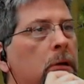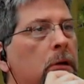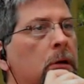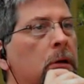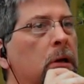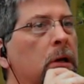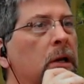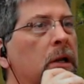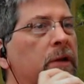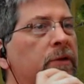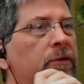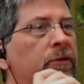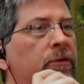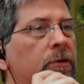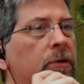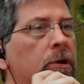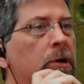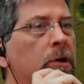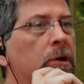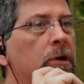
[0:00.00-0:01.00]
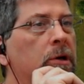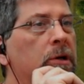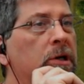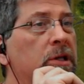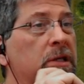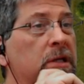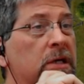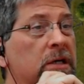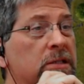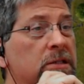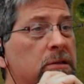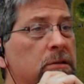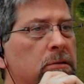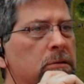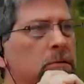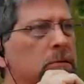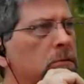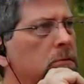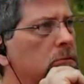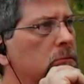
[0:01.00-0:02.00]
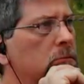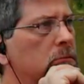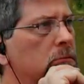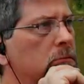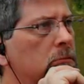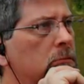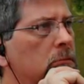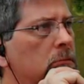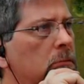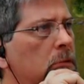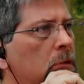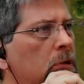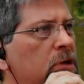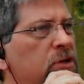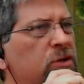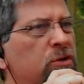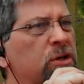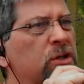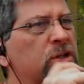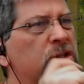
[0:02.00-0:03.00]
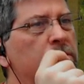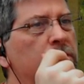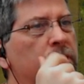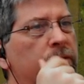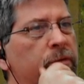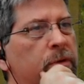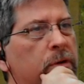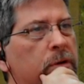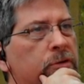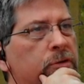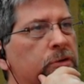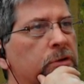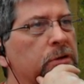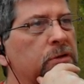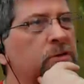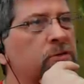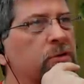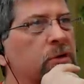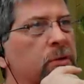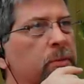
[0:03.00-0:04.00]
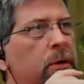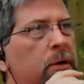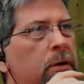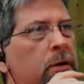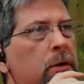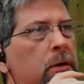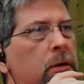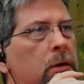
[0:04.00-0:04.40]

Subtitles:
Let's, he doesn't. Oh, he still gets to move, though, so it doesn't really matter.